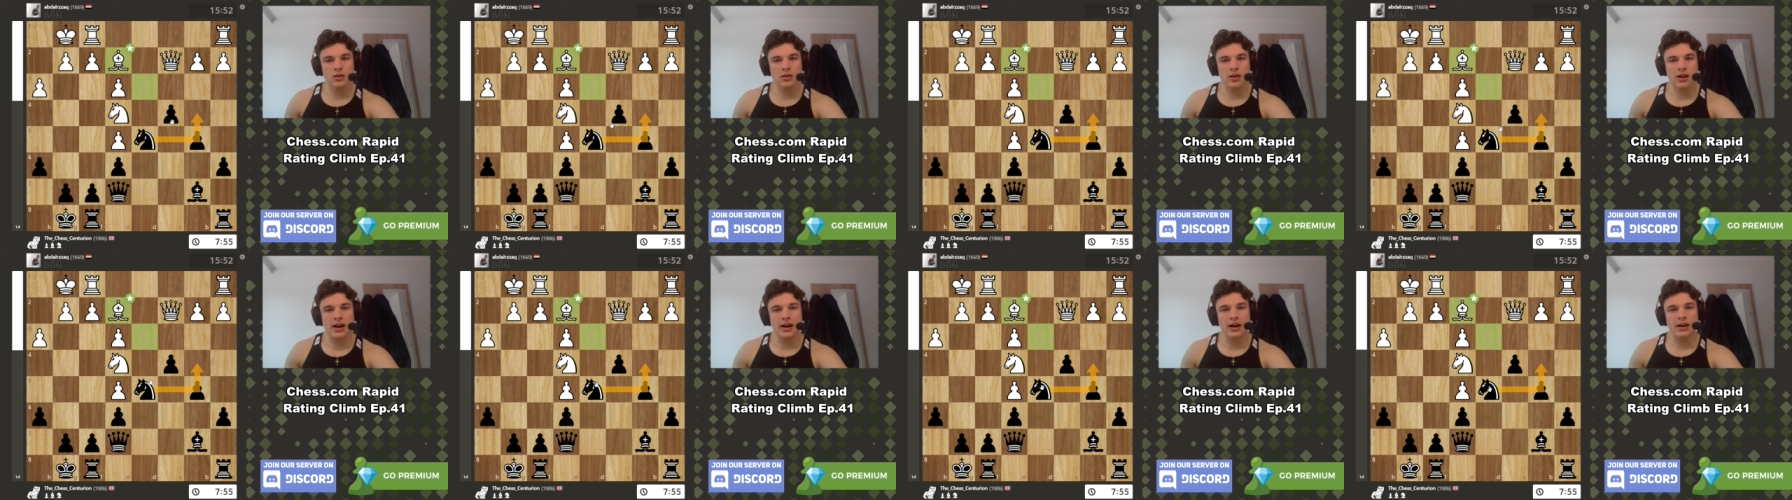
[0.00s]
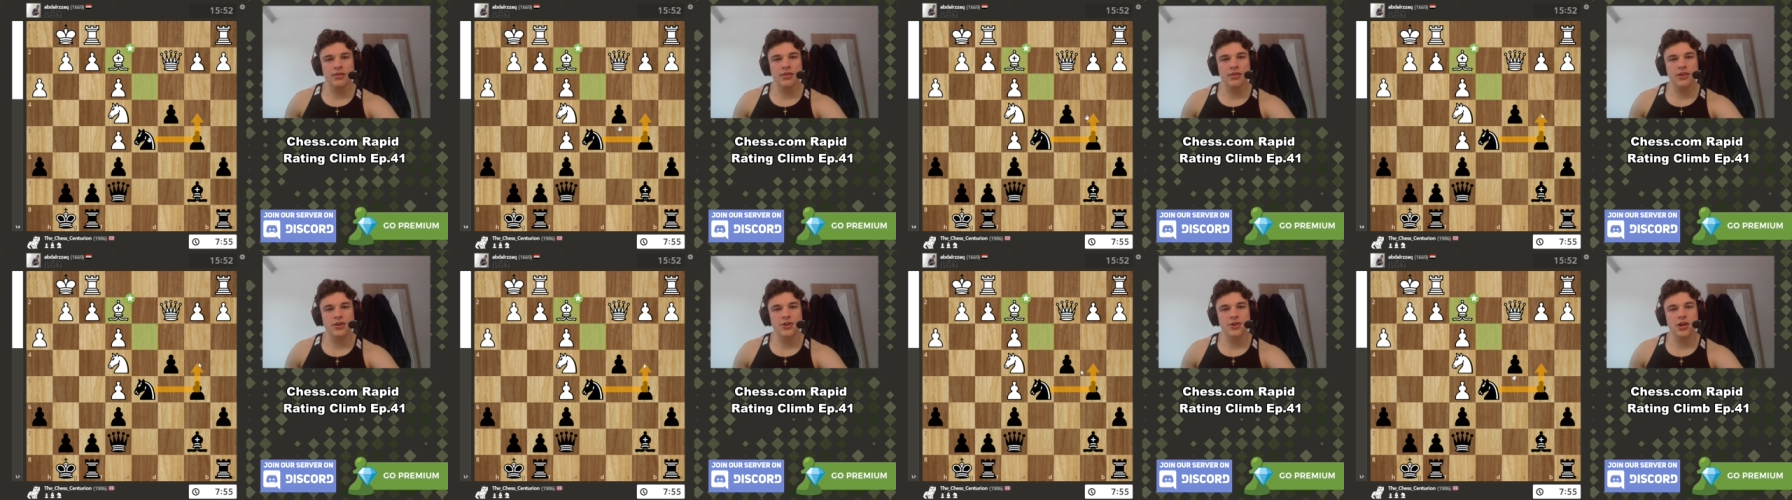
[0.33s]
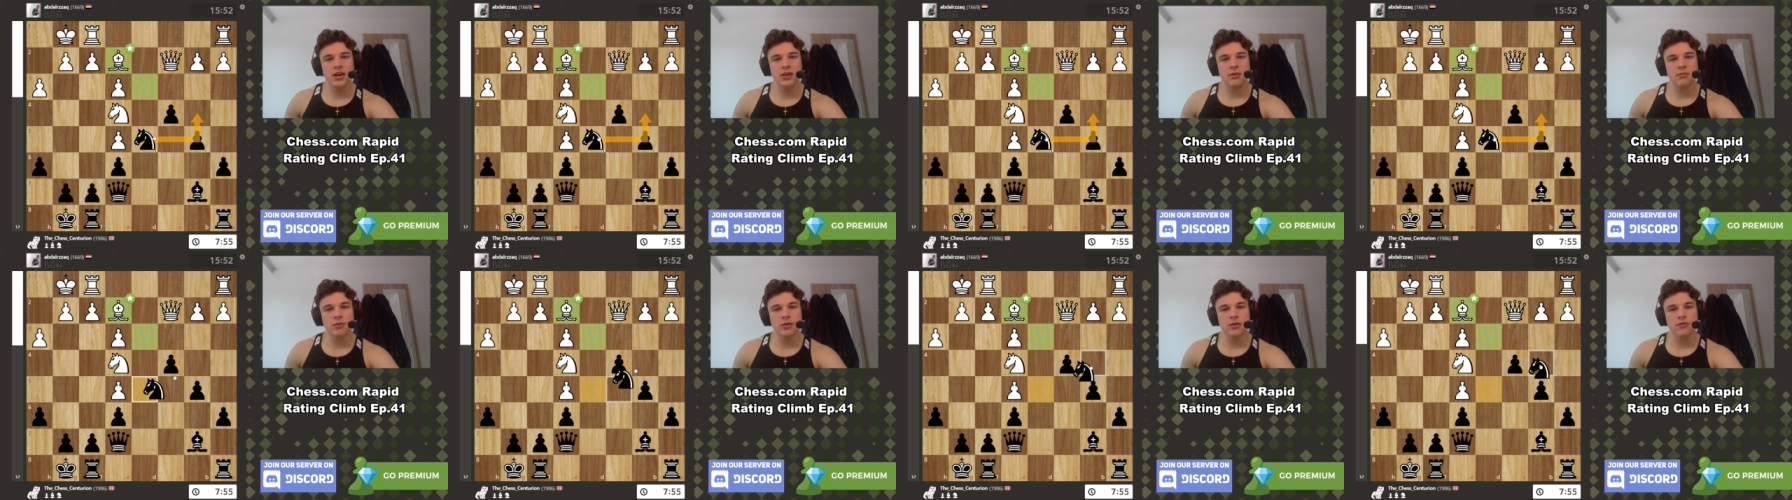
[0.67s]
Ah, then
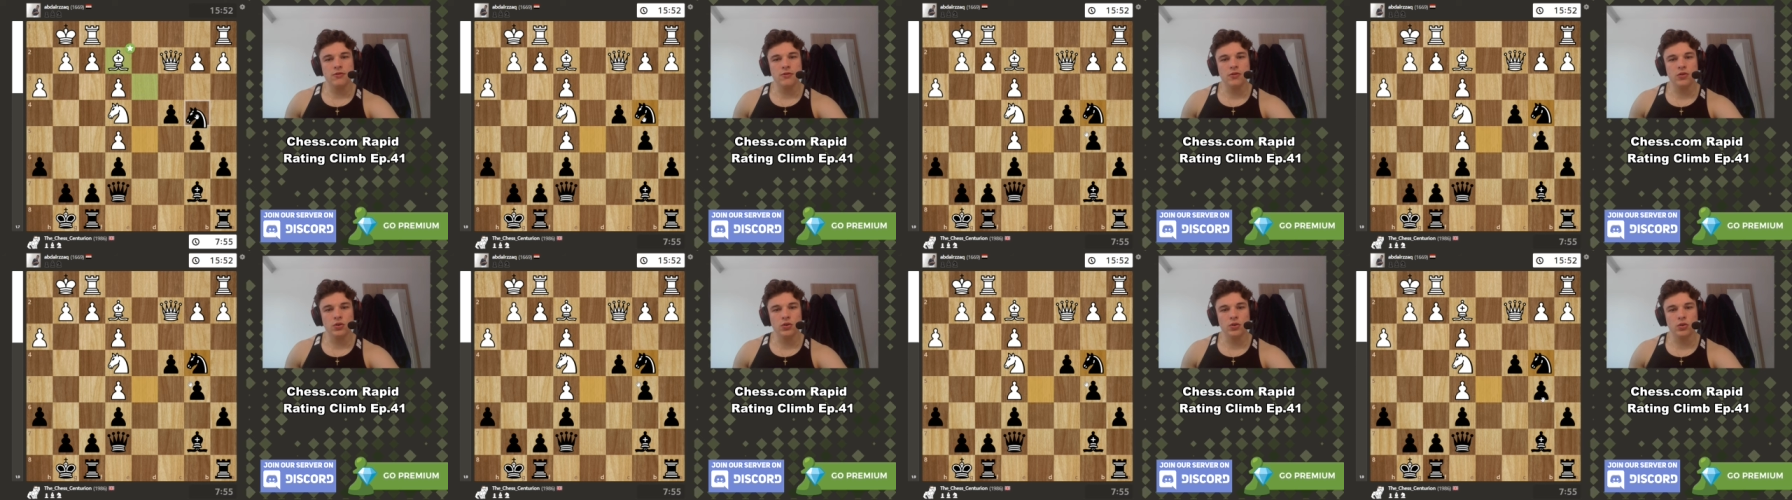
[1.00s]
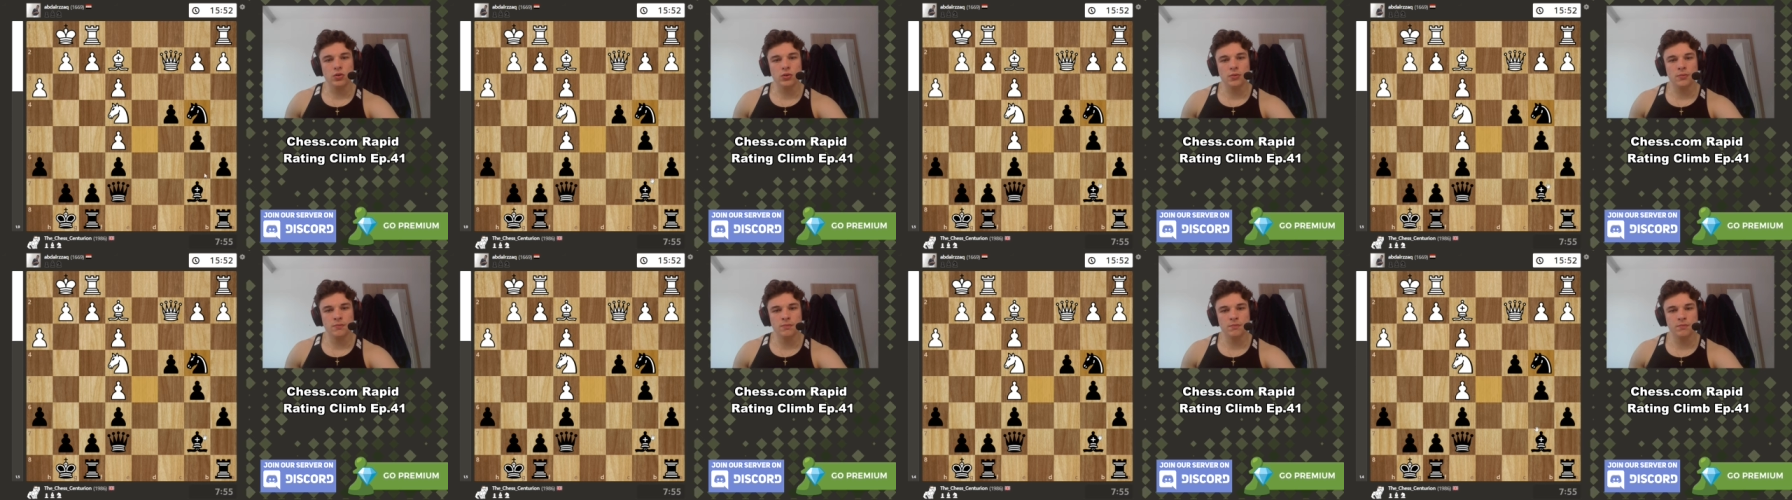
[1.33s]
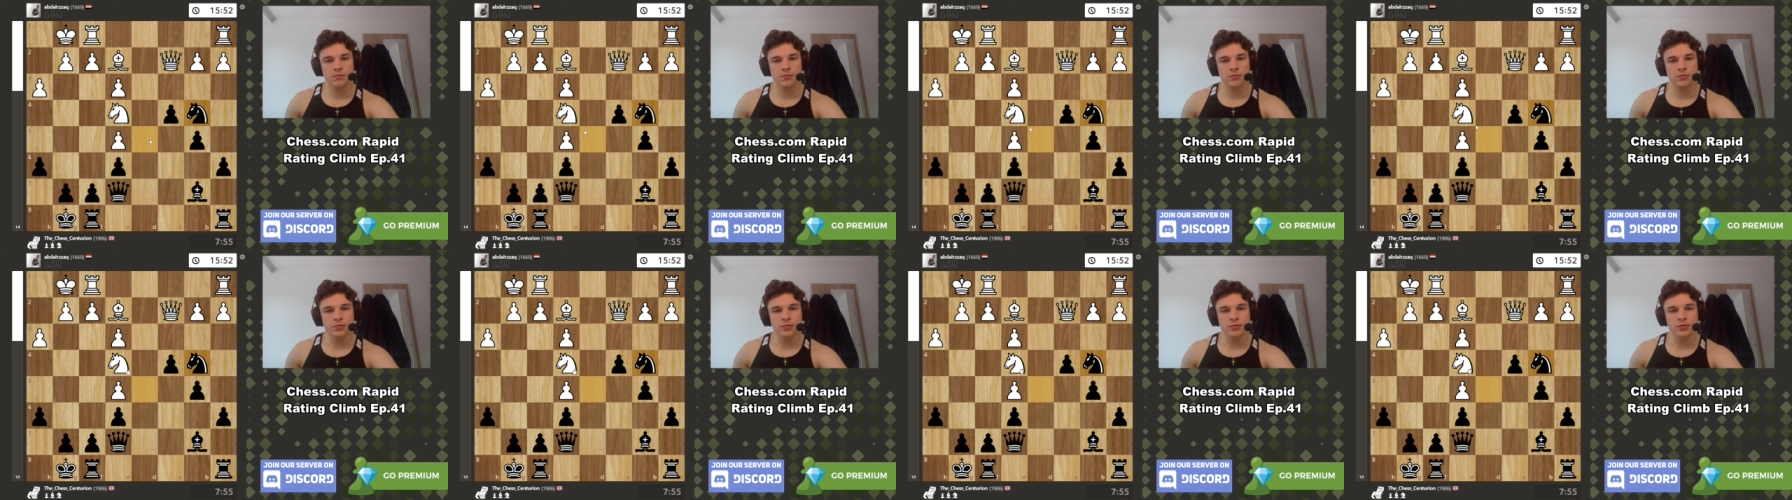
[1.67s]
knight b four.
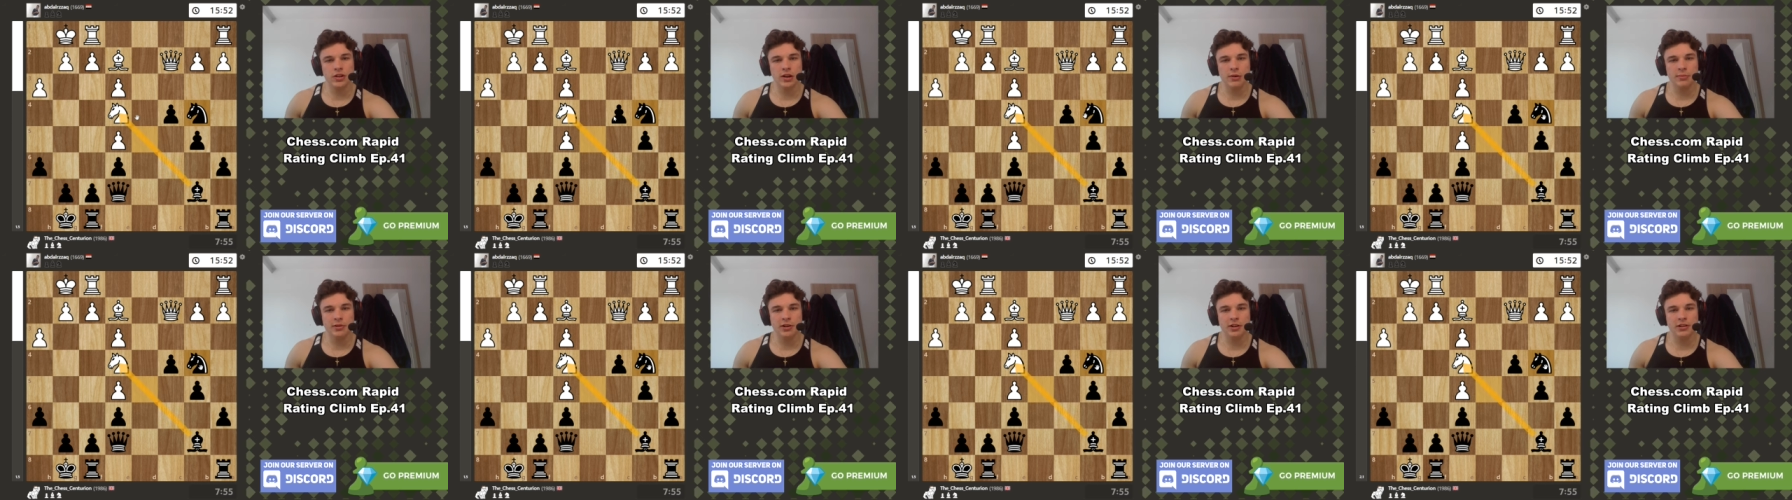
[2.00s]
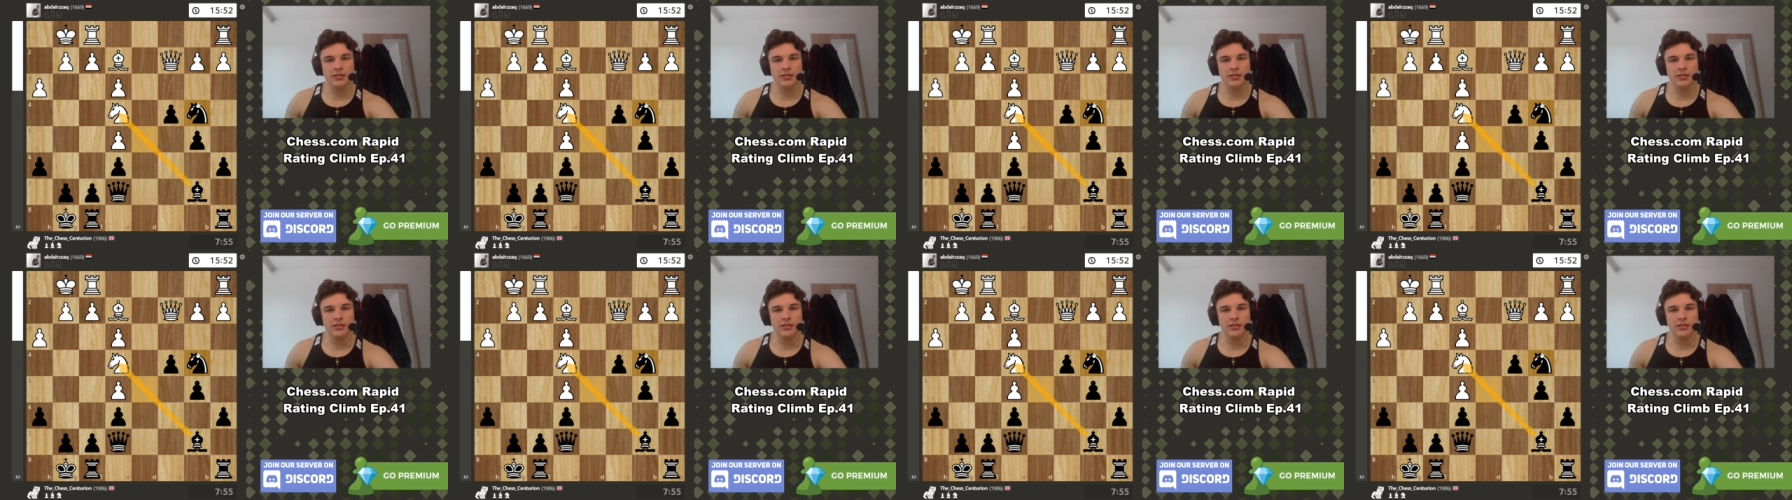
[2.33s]
Double